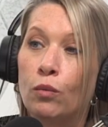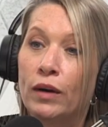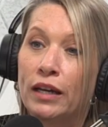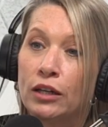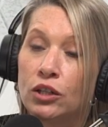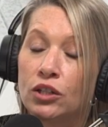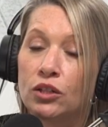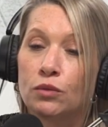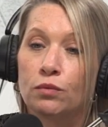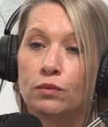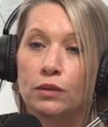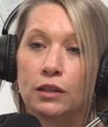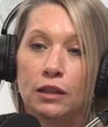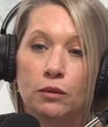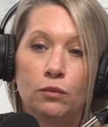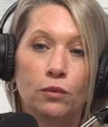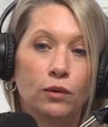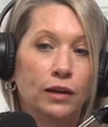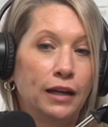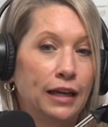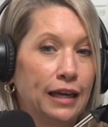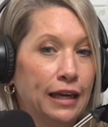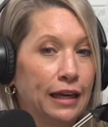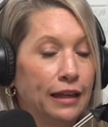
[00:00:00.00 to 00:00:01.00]
we just really
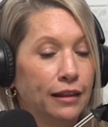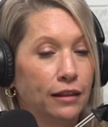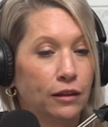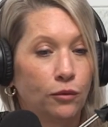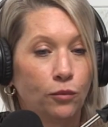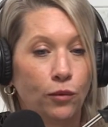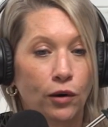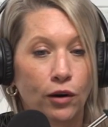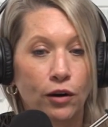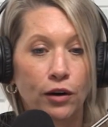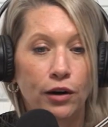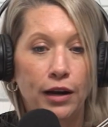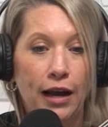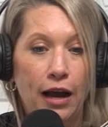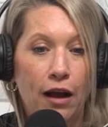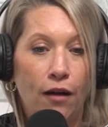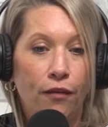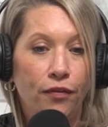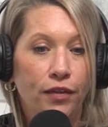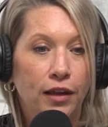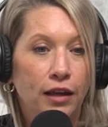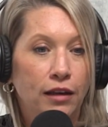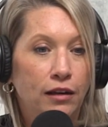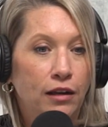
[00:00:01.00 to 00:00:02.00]
want to get the word
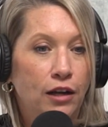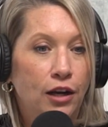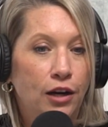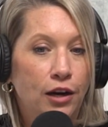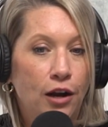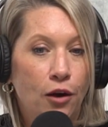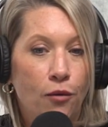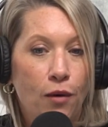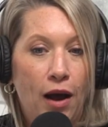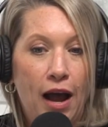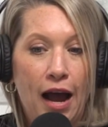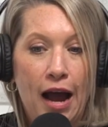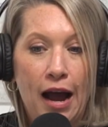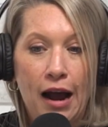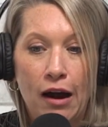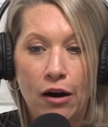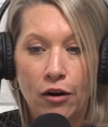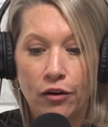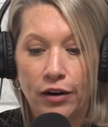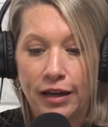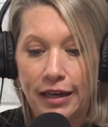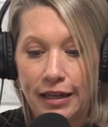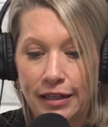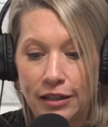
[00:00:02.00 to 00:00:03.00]
out that,
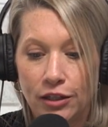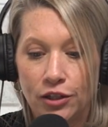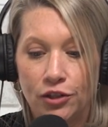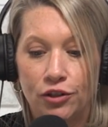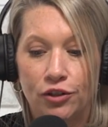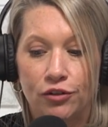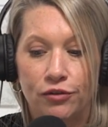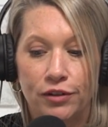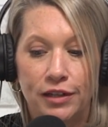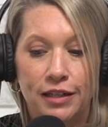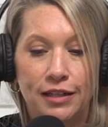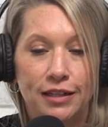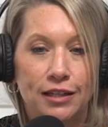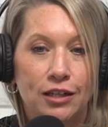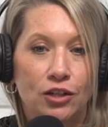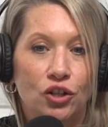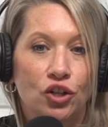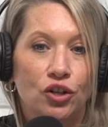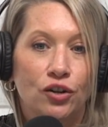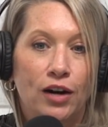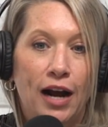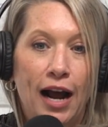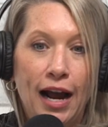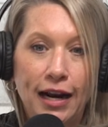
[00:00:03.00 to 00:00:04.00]
our industry is
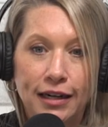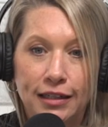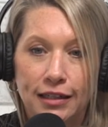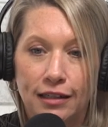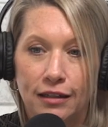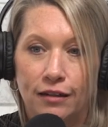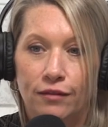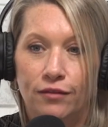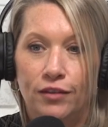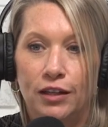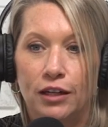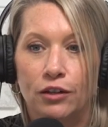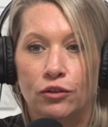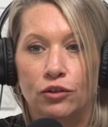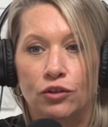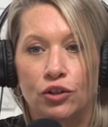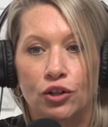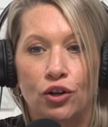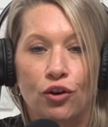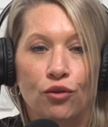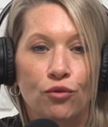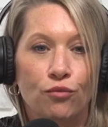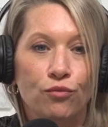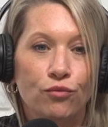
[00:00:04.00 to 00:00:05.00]
attractive.
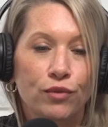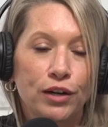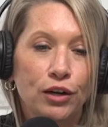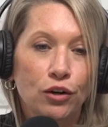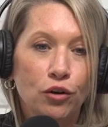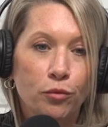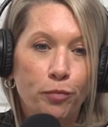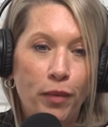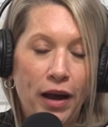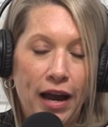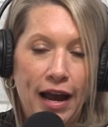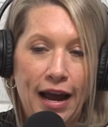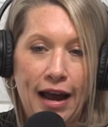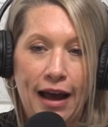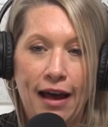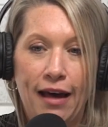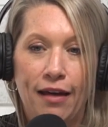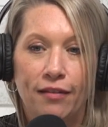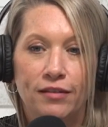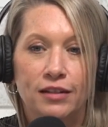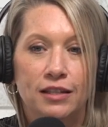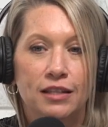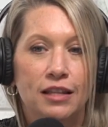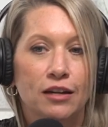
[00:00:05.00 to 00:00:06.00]
There's career
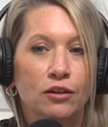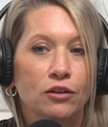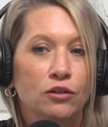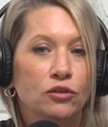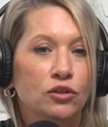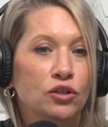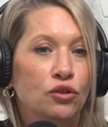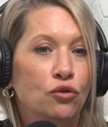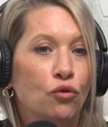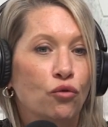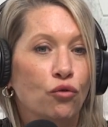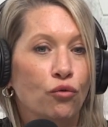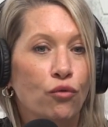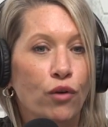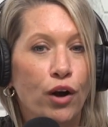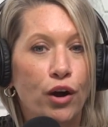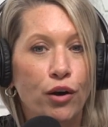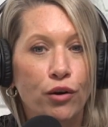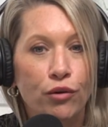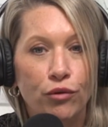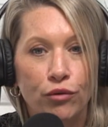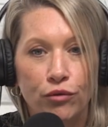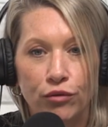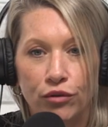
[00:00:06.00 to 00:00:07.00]
paths, there's
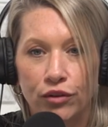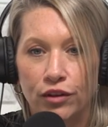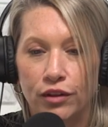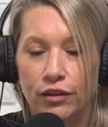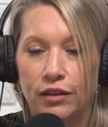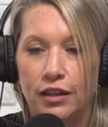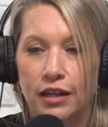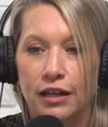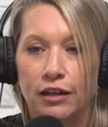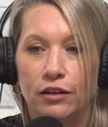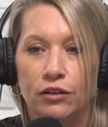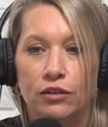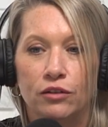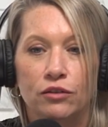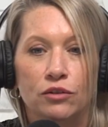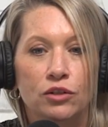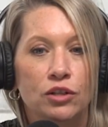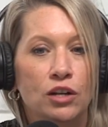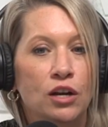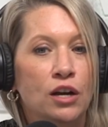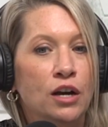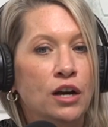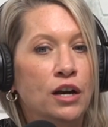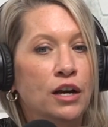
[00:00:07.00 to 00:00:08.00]
growth,
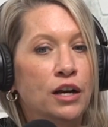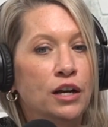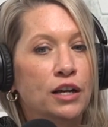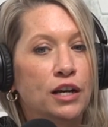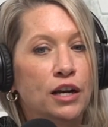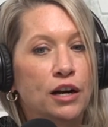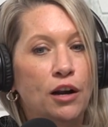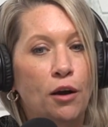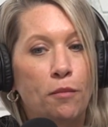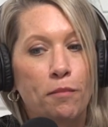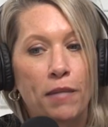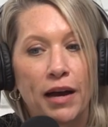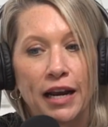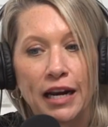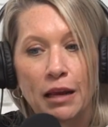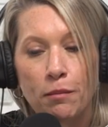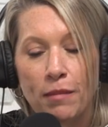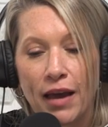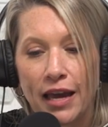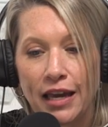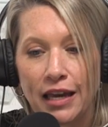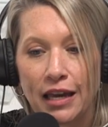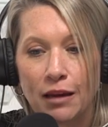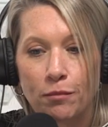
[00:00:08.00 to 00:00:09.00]
there's,
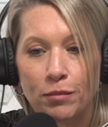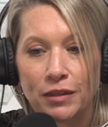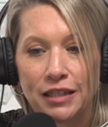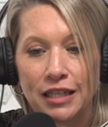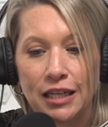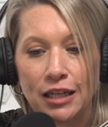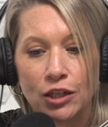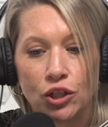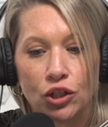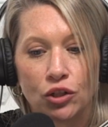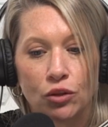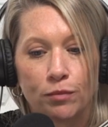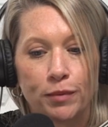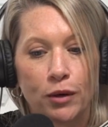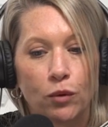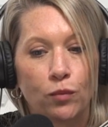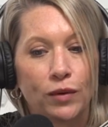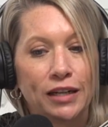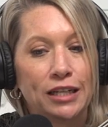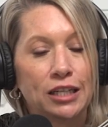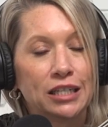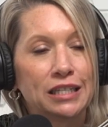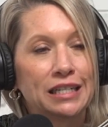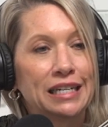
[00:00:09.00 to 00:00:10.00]
money-making potential,
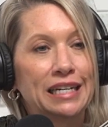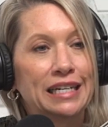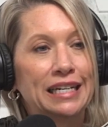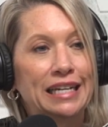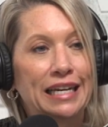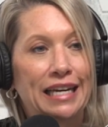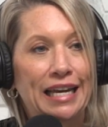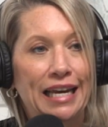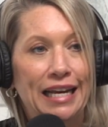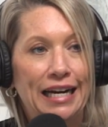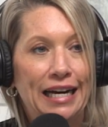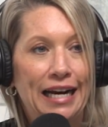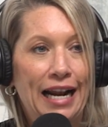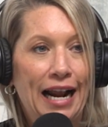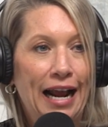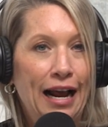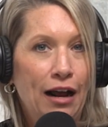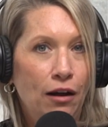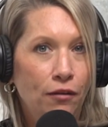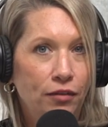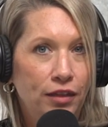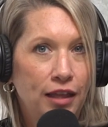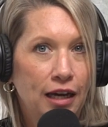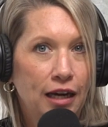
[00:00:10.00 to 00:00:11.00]
but we just need to get it
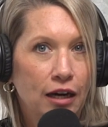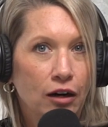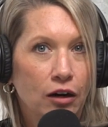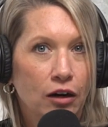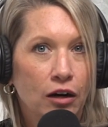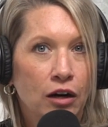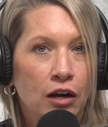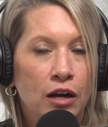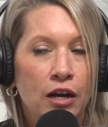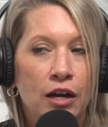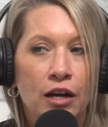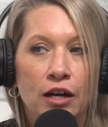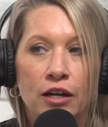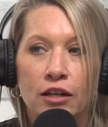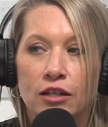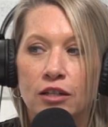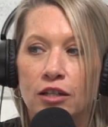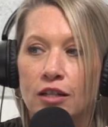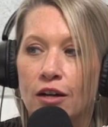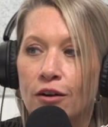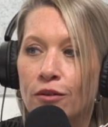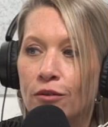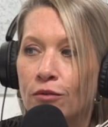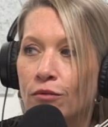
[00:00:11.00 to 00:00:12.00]
out there.
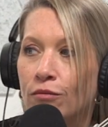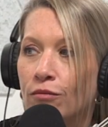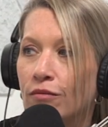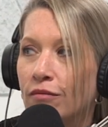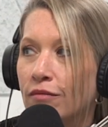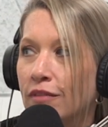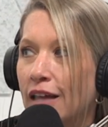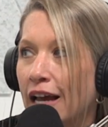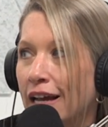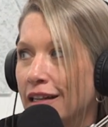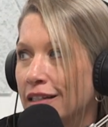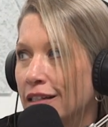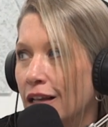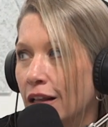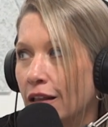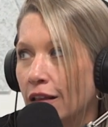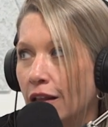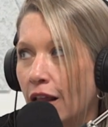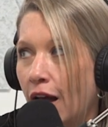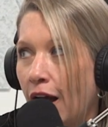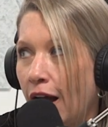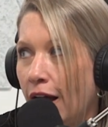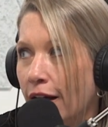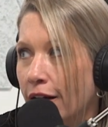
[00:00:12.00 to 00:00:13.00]
So that's a
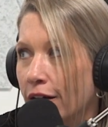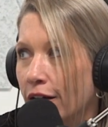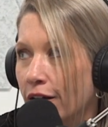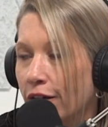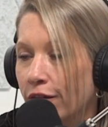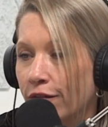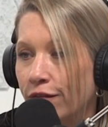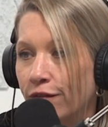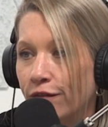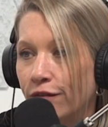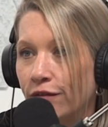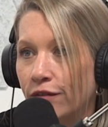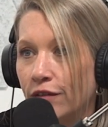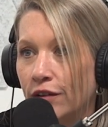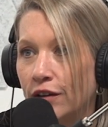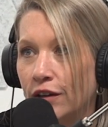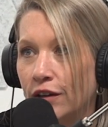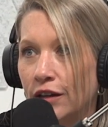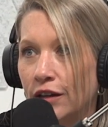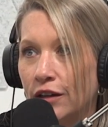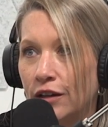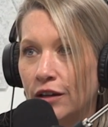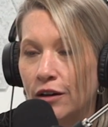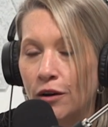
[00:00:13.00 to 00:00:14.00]
lot of,
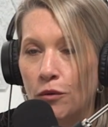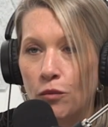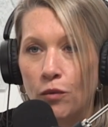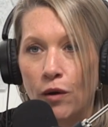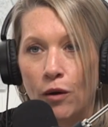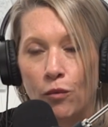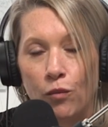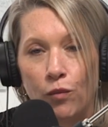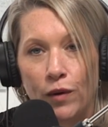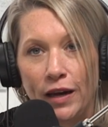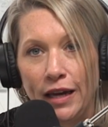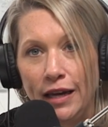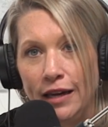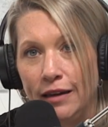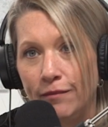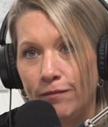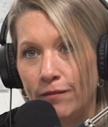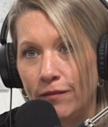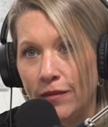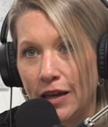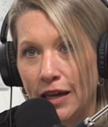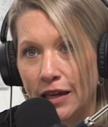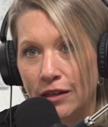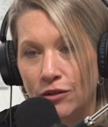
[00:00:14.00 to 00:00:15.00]
what
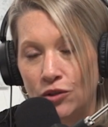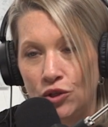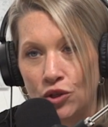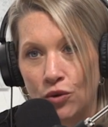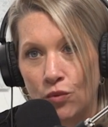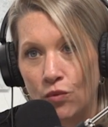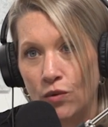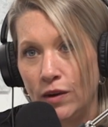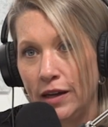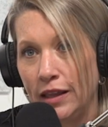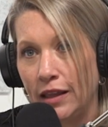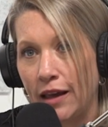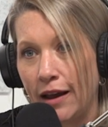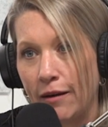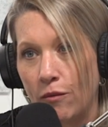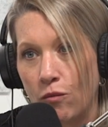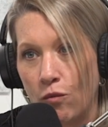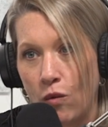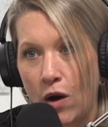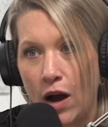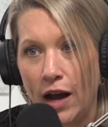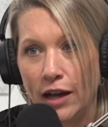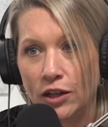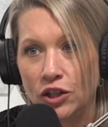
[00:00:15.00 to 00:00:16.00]
we enjoy, like
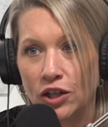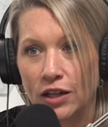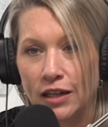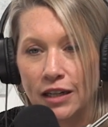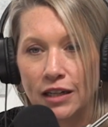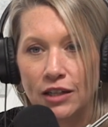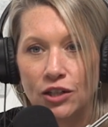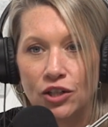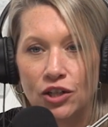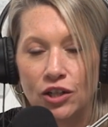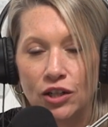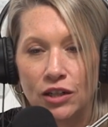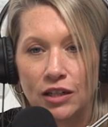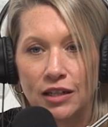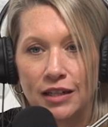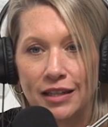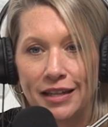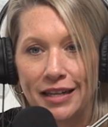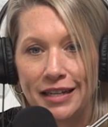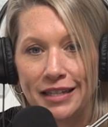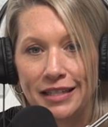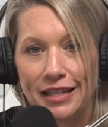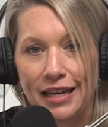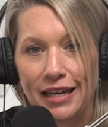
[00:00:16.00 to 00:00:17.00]
watching, is just
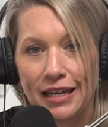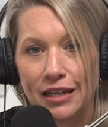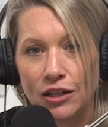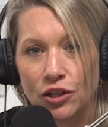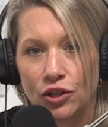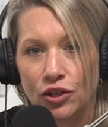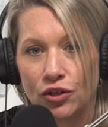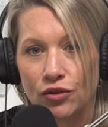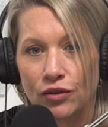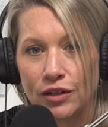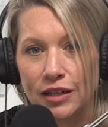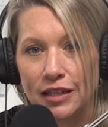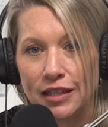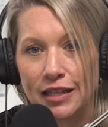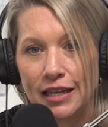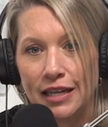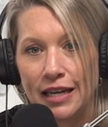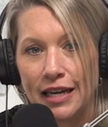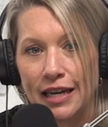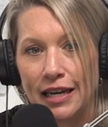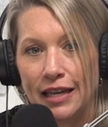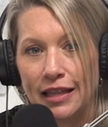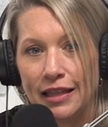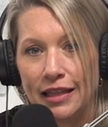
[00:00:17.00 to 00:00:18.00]
these industries
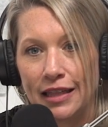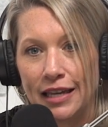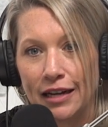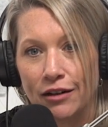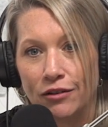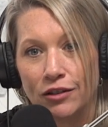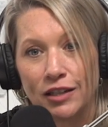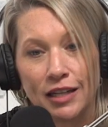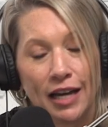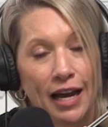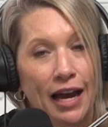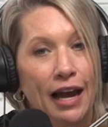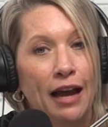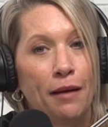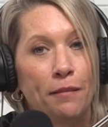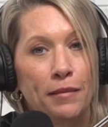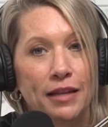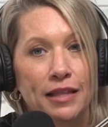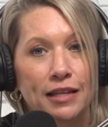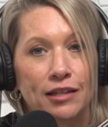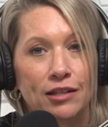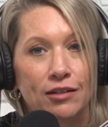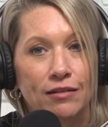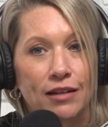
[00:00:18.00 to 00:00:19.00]
get their time
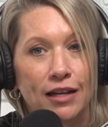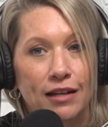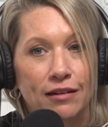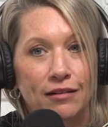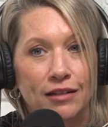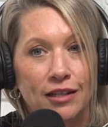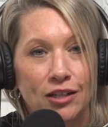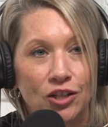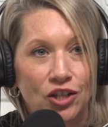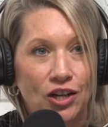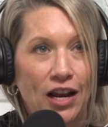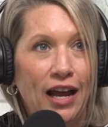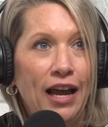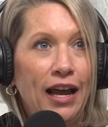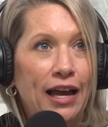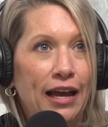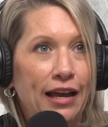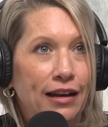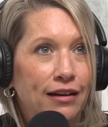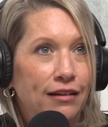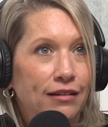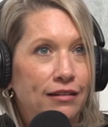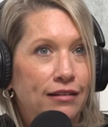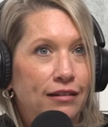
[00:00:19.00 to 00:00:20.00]
and to
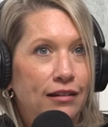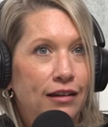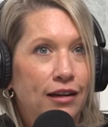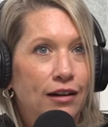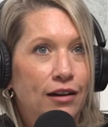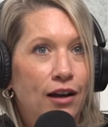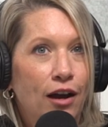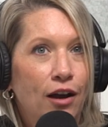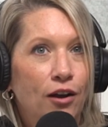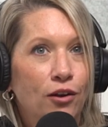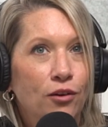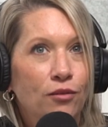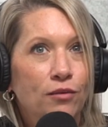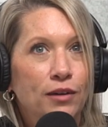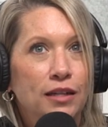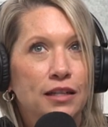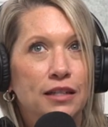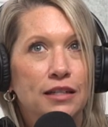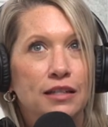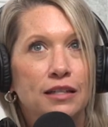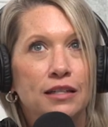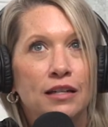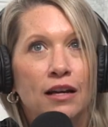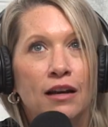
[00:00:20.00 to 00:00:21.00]
shine,
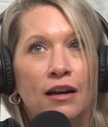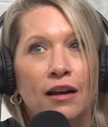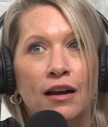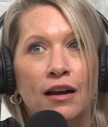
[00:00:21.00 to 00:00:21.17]
is.